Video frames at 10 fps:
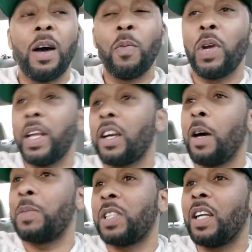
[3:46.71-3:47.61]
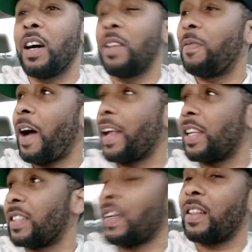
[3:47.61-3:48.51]
When it comes to gun
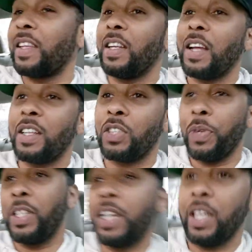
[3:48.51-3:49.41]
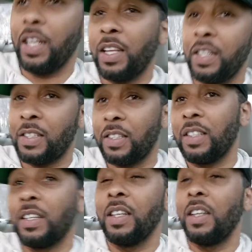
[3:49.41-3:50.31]
violence, I think that it's ridiculous
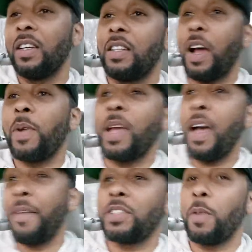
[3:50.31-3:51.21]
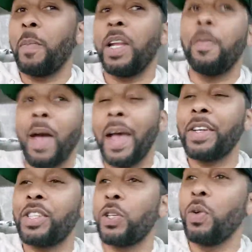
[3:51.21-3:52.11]
that we have so many mass
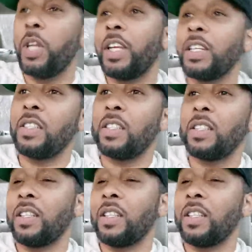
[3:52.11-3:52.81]
shootings.